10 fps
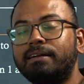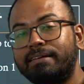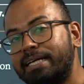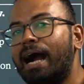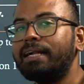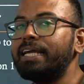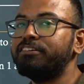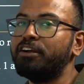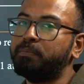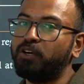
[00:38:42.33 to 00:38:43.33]

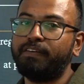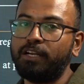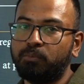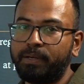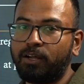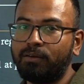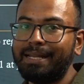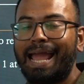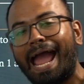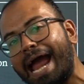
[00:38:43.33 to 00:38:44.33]
regarding tryptophan
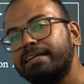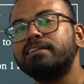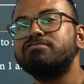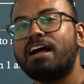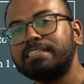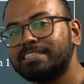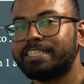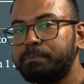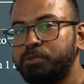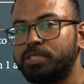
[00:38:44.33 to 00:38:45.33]
operon at
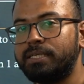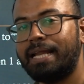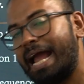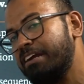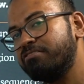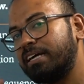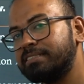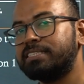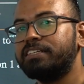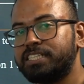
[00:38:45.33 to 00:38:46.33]
transcription and
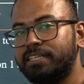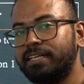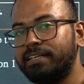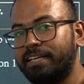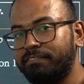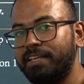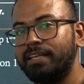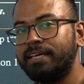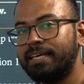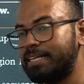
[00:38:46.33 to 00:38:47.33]
translational
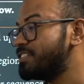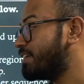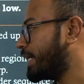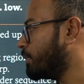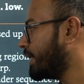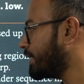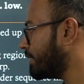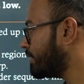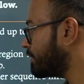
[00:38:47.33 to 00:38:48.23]
level is regulated.